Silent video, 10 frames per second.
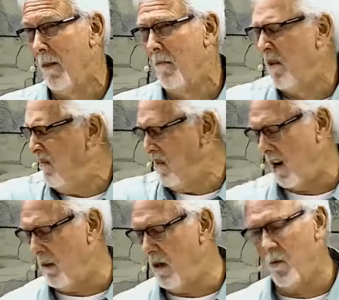But if you're
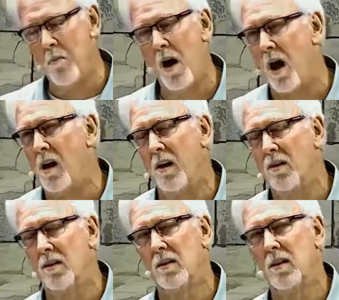going to be rebellious
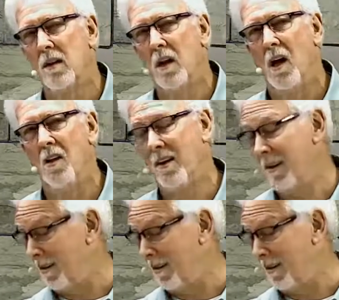and you're going to say,